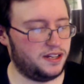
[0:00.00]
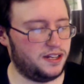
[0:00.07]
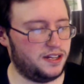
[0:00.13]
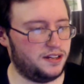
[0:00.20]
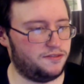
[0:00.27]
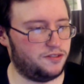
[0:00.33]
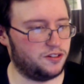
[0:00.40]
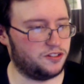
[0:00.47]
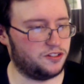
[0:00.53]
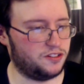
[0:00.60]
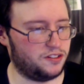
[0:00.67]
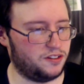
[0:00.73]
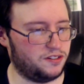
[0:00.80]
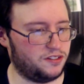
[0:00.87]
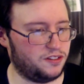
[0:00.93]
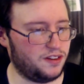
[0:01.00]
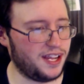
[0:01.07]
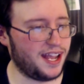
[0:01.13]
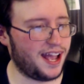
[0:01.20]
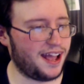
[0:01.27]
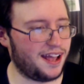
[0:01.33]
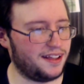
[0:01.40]
Fortress 2. So he
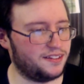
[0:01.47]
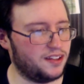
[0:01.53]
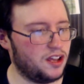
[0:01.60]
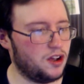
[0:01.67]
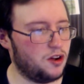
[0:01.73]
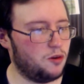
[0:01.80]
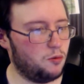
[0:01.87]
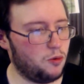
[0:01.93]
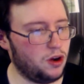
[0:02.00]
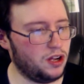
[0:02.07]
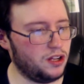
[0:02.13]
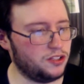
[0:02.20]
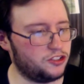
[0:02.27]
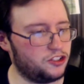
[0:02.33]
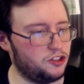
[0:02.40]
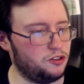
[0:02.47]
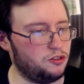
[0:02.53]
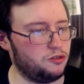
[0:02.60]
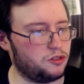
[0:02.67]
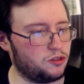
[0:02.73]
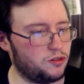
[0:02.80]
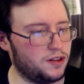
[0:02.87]
has 1, 2,
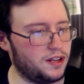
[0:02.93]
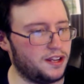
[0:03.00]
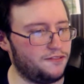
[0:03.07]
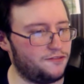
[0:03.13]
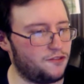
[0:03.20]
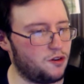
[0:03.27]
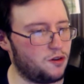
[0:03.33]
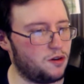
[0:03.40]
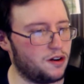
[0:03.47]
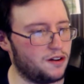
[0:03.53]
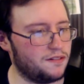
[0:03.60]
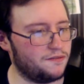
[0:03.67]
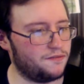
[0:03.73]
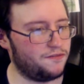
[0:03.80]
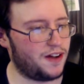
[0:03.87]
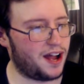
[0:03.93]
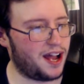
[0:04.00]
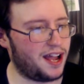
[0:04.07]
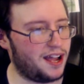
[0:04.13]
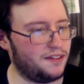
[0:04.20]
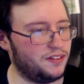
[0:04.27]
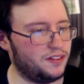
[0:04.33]
3, 4,
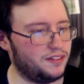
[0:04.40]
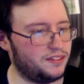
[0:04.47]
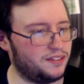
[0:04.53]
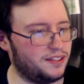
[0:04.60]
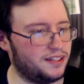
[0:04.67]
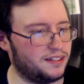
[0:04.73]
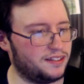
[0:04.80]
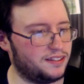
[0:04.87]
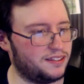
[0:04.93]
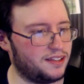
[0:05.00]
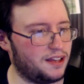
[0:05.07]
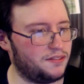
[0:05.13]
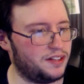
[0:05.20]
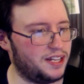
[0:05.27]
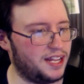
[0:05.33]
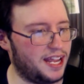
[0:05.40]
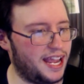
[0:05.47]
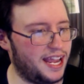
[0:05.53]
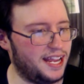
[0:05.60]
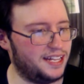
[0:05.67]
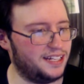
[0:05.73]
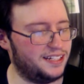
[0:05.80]
5, 6, 7,
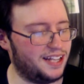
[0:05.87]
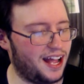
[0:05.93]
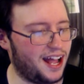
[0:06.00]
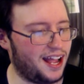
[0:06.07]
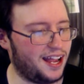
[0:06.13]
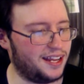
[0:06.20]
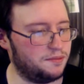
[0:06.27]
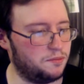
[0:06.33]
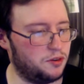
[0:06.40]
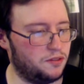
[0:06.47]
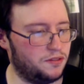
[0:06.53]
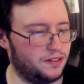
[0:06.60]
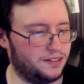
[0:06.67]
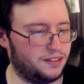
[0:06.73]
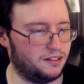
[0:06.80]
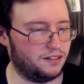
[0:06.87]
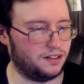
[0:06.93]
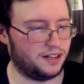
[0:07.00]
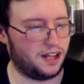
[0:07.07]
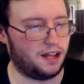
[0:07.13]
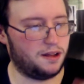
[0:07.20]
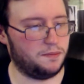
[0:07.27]
8, 9 movies still to
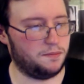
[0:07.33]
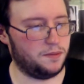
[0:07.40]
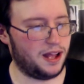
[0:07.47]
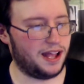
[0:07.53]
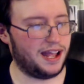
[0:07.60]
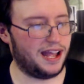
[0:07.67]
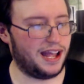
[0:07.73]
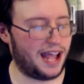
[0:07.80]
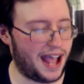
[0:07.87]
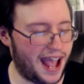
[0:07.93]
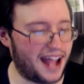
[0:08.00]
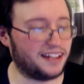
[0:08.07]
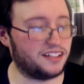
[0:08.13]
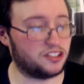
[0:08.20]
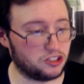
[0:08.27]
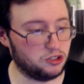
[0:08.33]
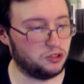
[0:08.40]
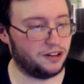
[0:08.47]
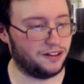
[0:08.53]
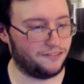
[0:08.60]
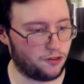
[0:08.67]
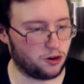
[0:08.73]
come.
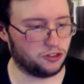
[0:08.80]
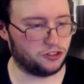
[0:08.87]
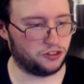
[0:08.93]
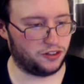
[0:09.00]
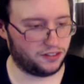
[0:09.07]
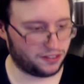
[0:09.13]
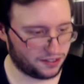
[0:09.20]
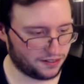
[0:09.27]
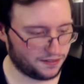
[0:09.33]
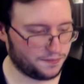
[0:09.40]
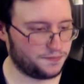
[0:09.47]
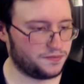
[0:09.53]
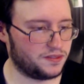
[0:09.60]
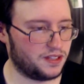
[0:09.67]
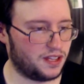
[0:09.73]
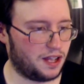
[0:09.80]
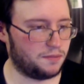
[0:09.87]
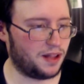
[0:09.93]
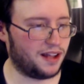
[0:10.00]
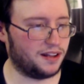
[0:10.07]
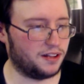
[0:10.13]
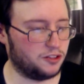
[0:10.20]
Excluding Fortress. I'm
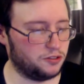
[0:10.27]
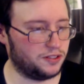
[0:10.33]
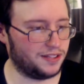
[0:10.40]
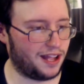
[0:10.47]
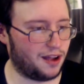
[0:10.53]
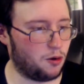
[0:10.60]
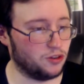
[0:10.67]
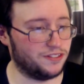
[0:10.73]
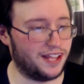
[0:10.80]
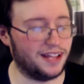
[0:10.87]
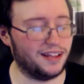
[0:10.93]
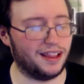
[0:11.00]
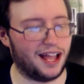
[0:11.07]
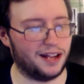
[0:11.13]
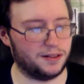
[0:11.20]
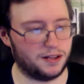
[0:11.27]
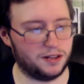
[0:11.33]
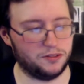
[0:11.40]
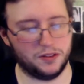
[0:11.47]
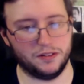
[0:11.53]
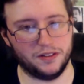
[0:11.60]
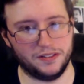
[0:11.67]
not including that. Or Deadlock, because
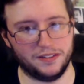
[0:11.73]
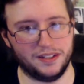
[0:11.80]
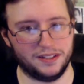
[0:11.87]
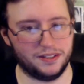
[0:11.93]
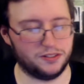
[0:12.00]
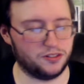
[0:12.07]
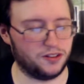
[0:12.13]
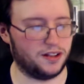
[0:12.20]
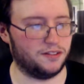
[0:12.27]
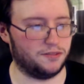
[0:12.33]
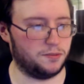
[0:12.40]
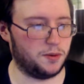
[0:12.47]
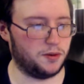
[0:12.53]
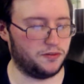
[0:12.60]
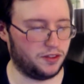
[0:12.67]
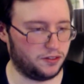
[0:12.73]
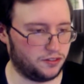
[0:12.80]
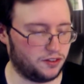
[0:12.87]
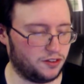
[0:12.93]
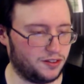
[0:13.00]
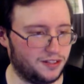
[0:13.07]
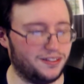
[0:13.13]
we've already seen the trailer for both of those.
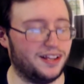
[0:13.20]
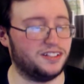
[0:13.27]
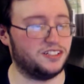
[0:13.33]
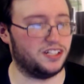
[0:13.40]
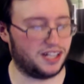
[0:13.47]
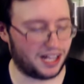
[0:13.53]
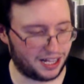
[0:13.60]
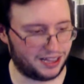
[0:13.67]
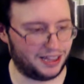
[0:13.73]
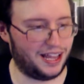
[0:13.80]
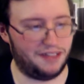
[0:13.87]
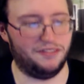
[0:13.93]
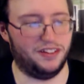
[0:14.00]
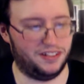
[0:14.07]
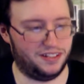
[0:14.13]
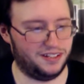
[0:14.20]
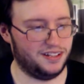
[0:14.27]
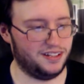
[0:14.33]
So there's actually 11.